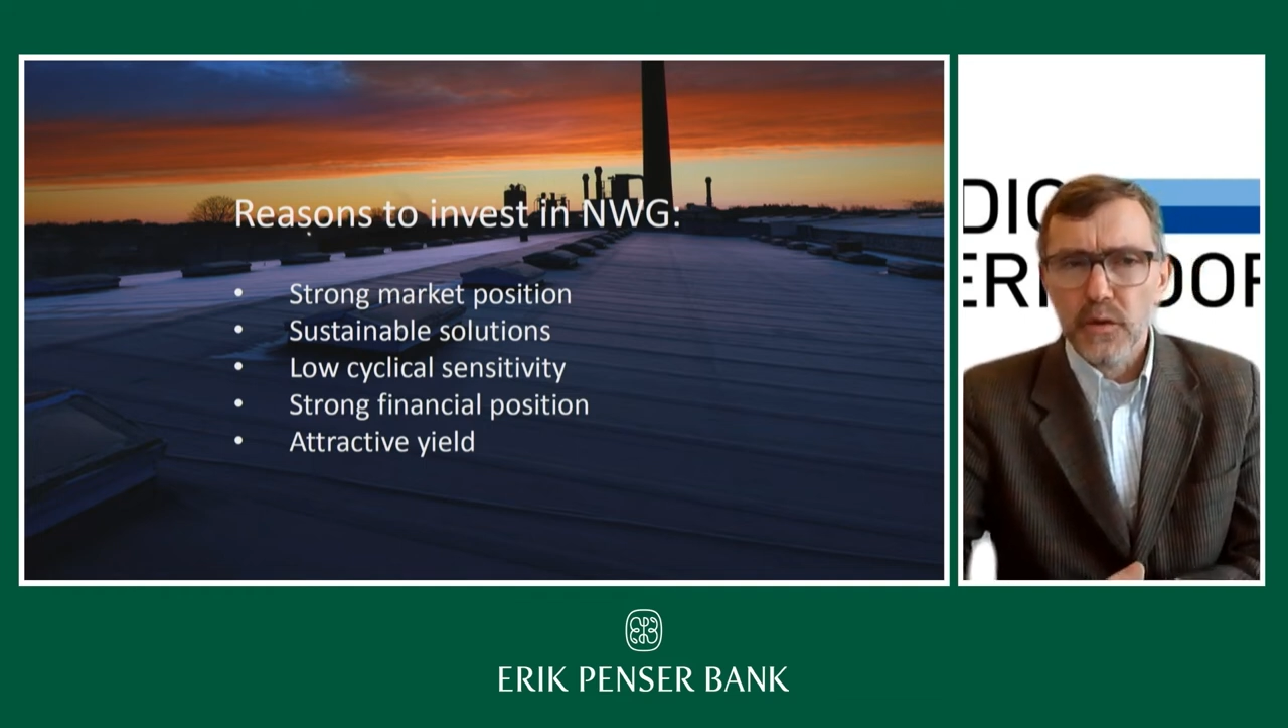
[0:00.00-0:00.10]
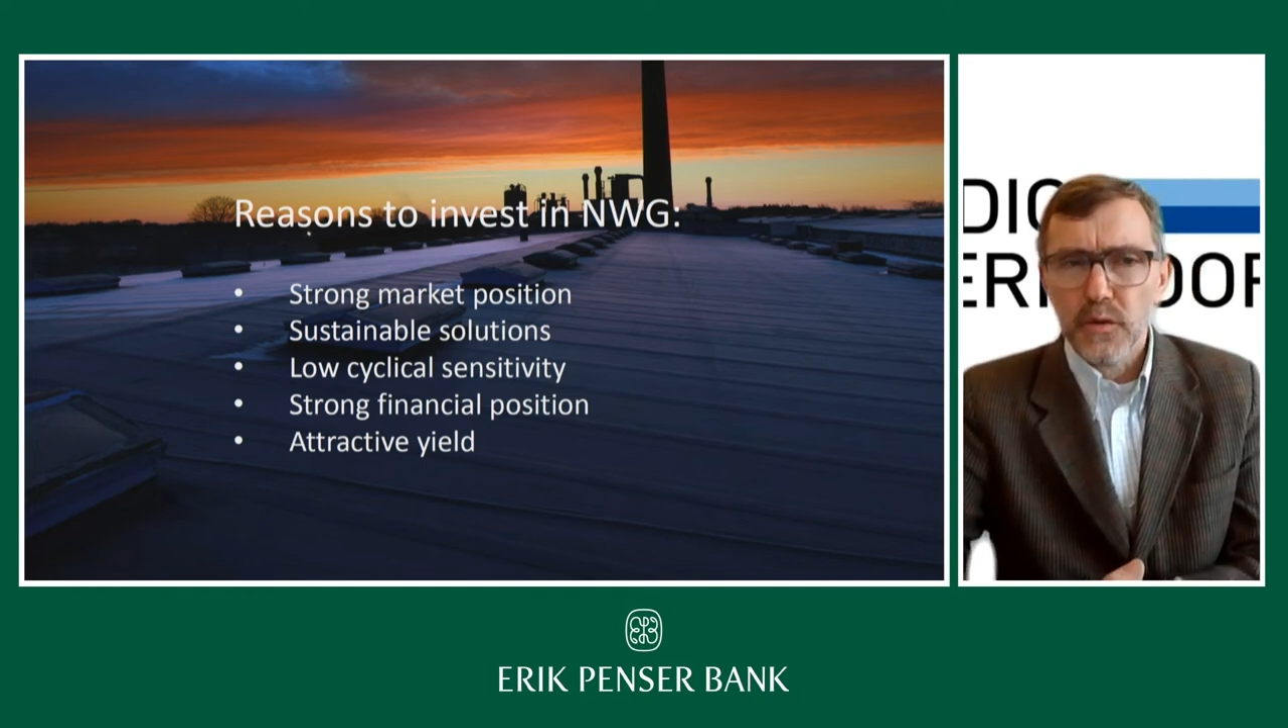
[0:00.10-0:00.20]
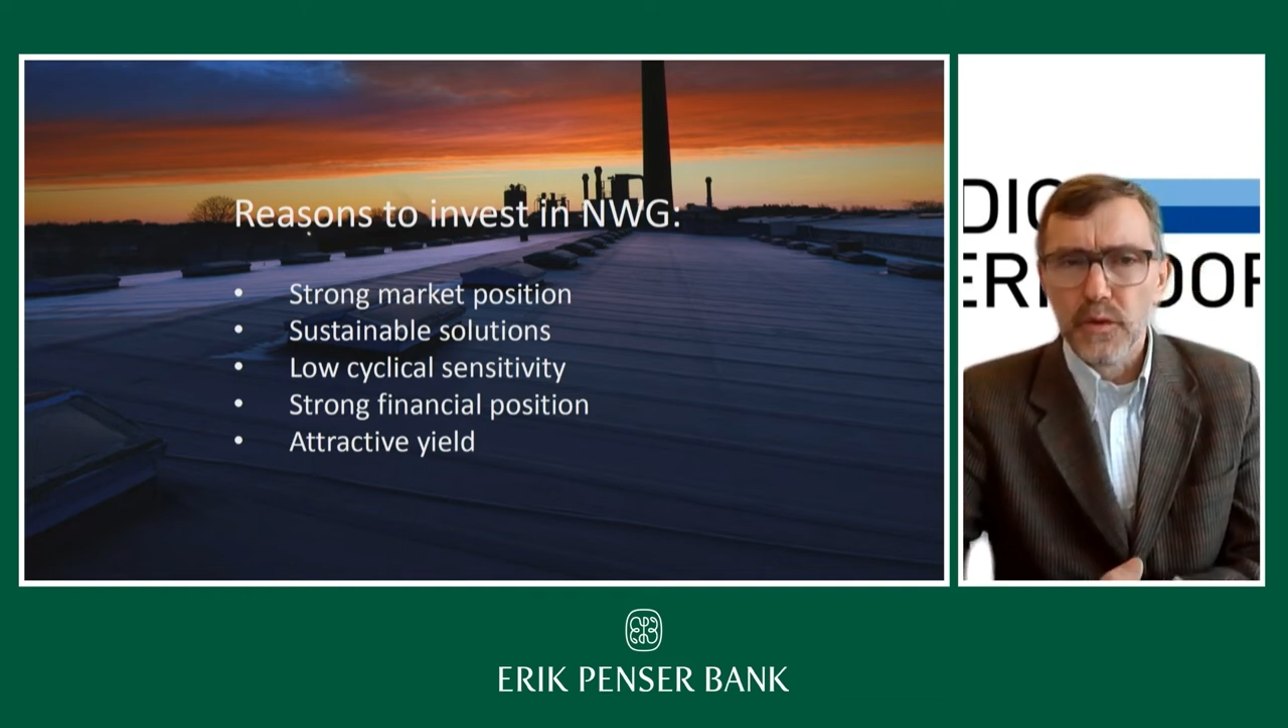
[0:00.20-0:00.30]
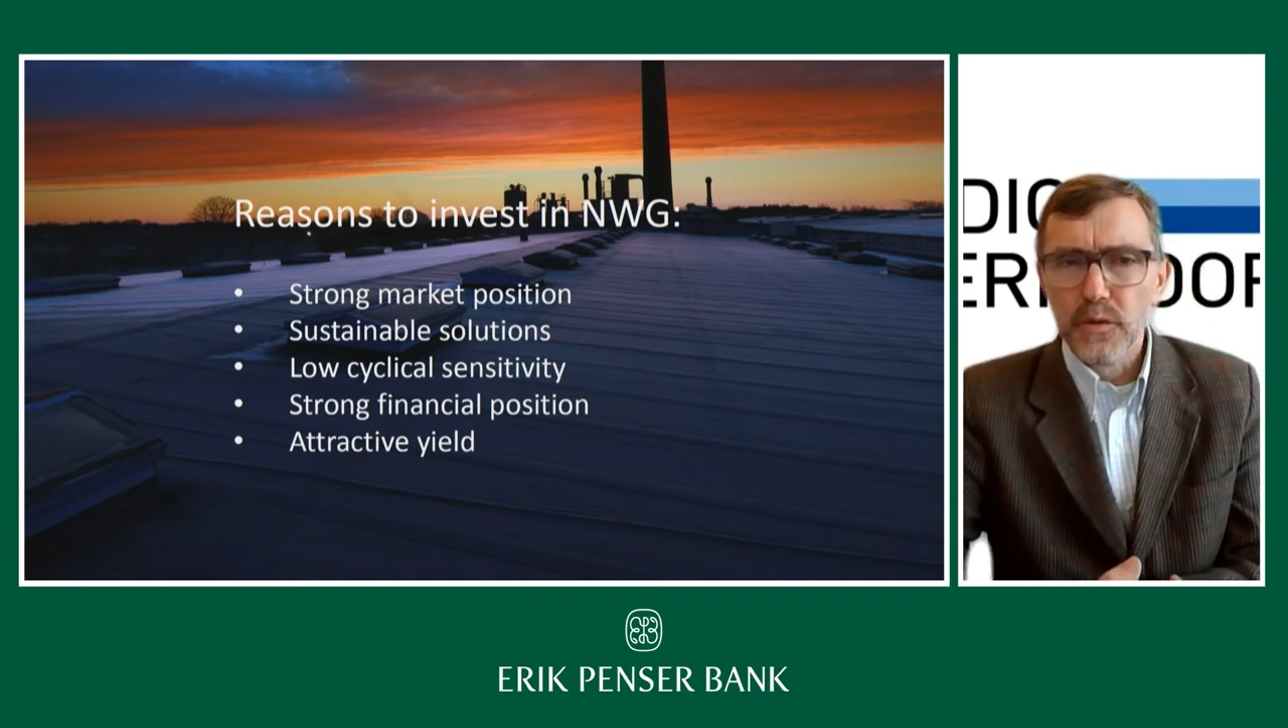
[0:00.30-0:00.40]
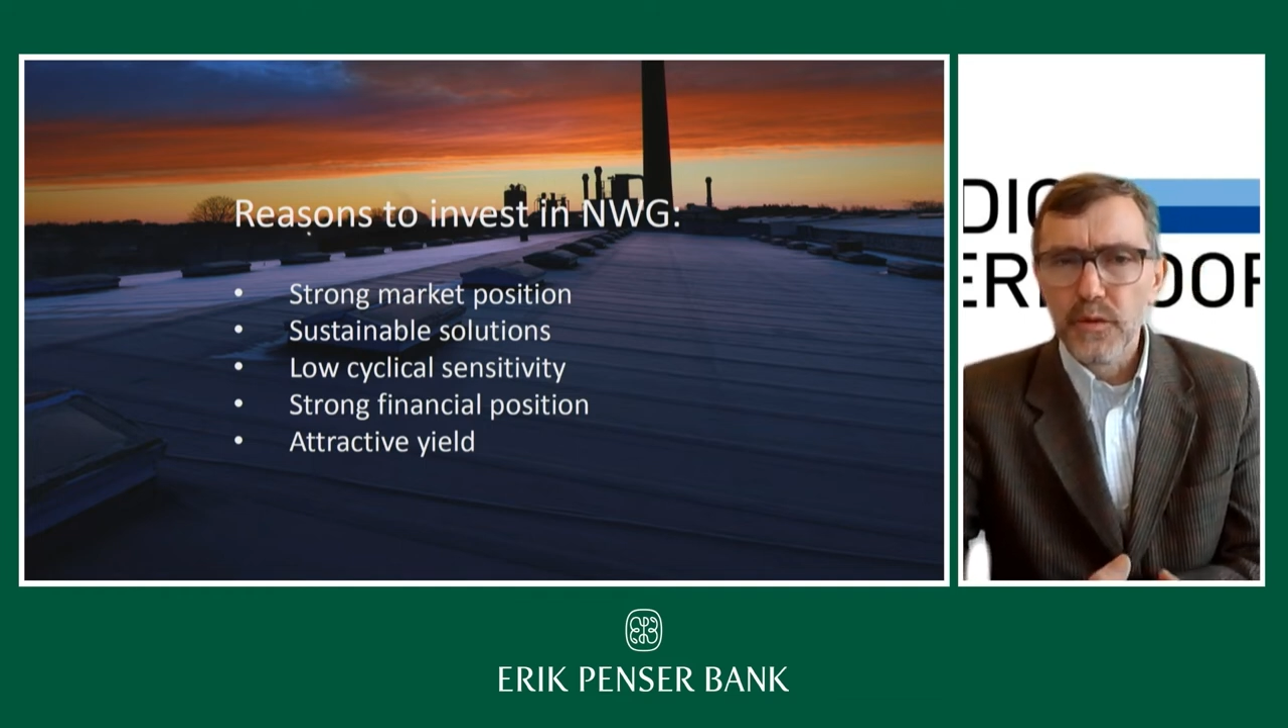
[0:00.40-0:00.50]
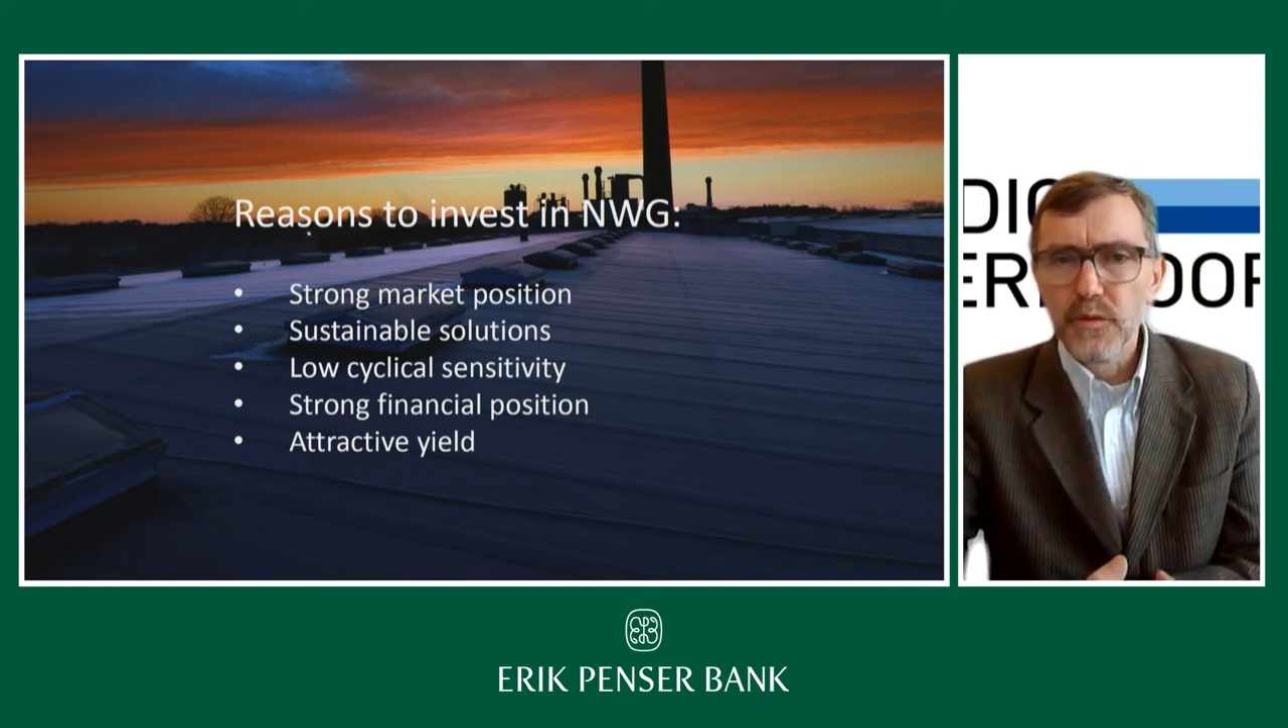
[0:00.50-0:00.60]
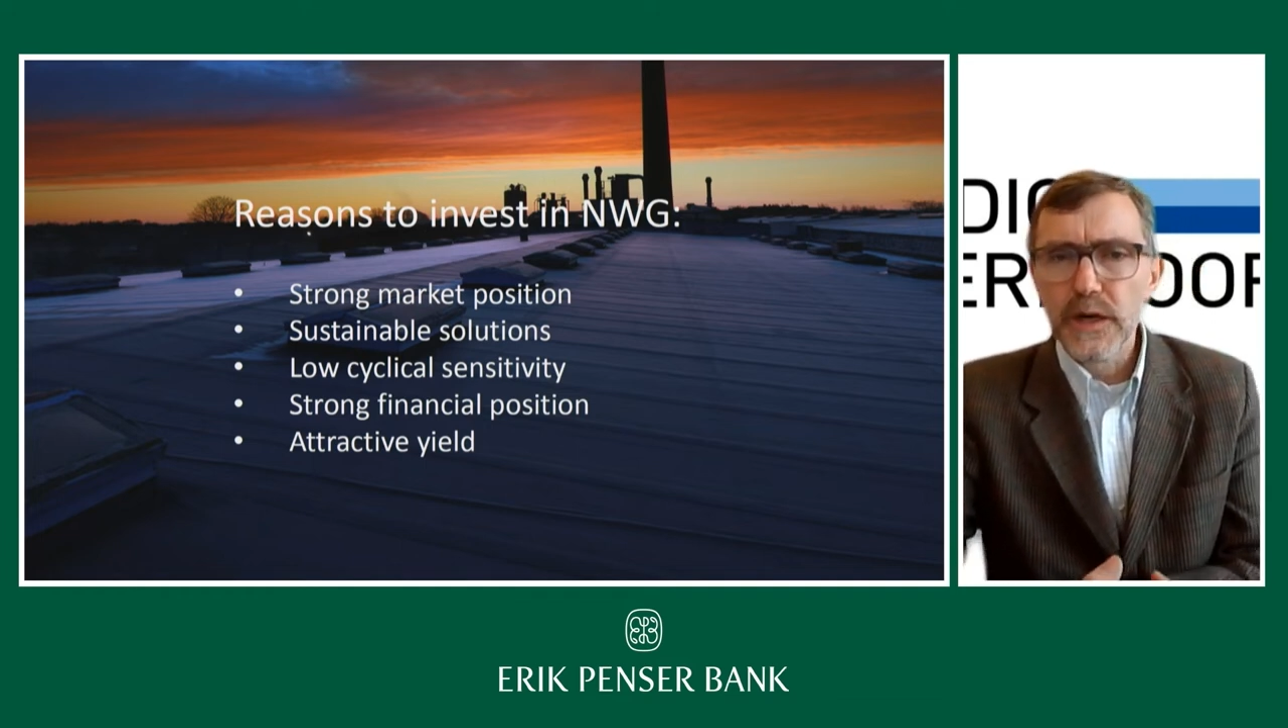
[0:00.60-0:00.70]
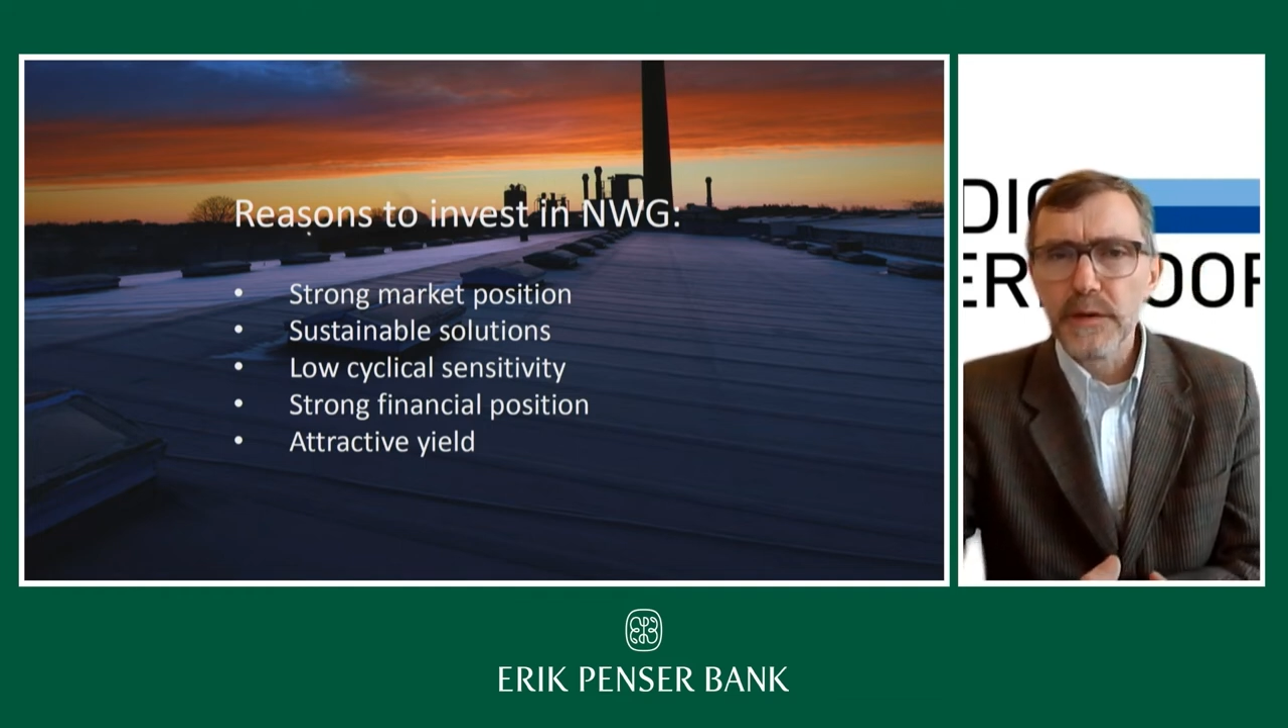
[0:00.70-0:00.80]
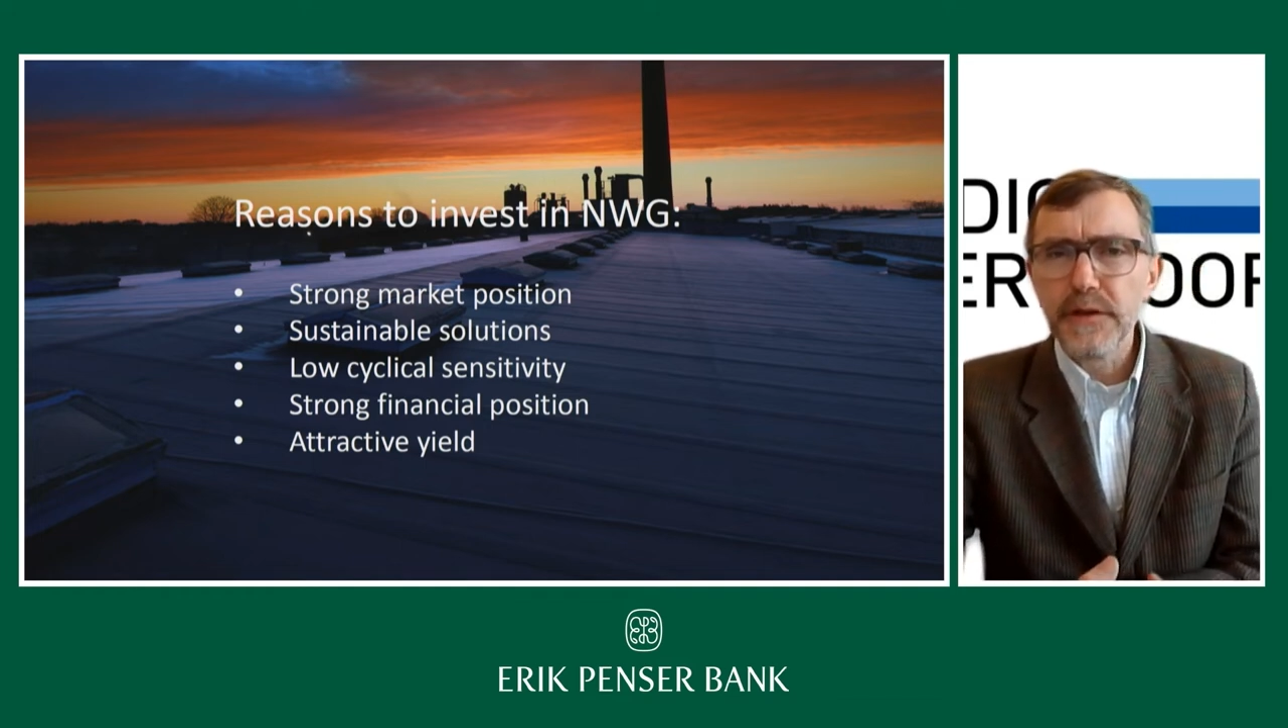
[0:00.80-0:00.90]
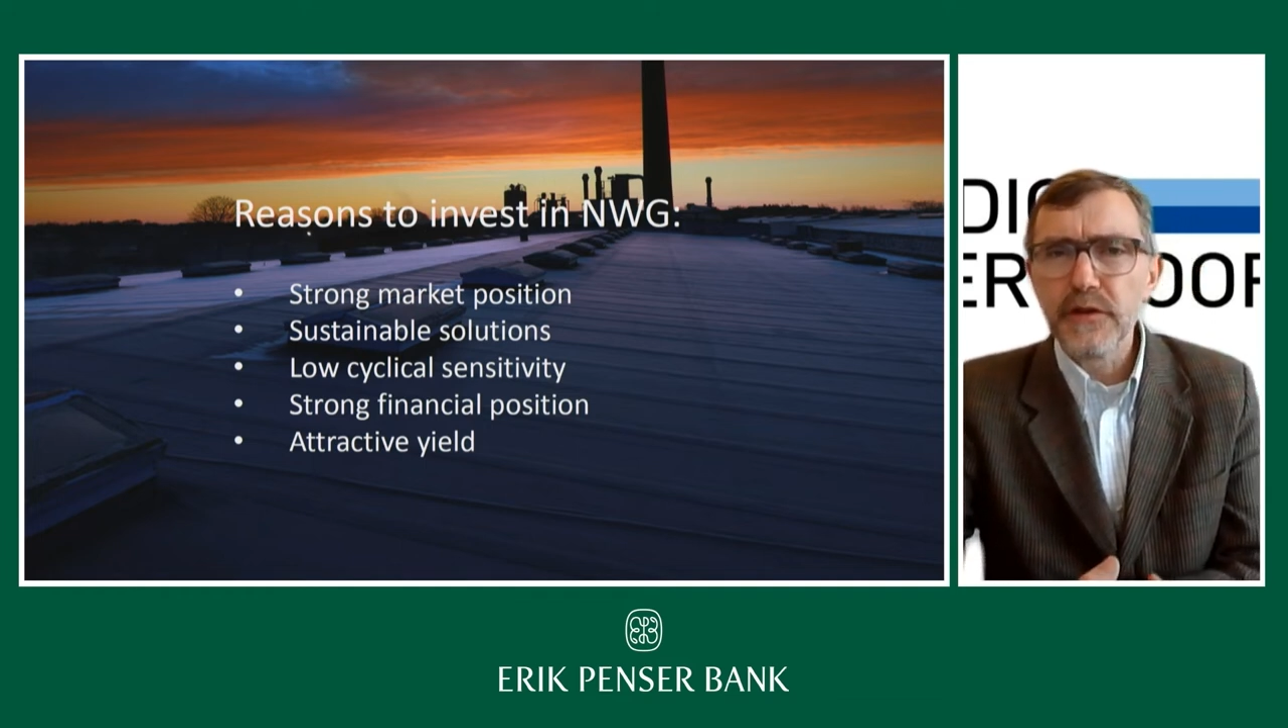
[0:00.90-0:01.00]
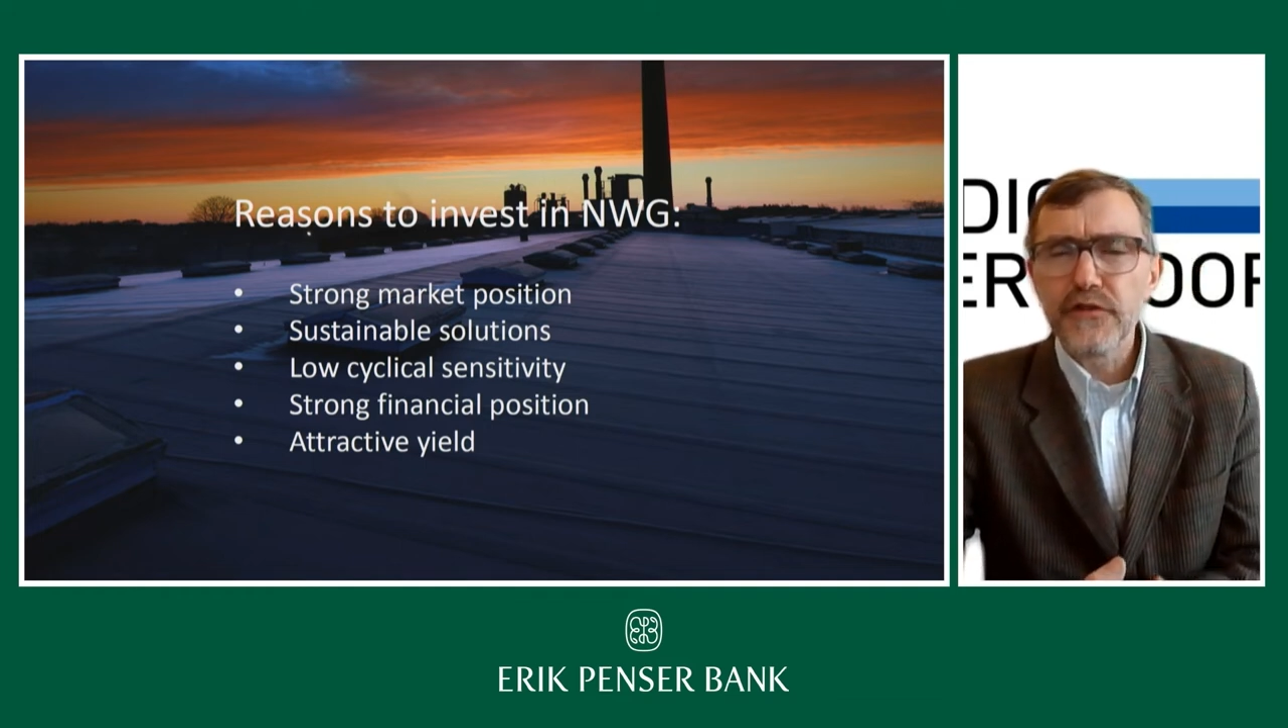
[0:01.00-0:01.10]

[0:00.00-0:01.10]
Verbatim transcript: why be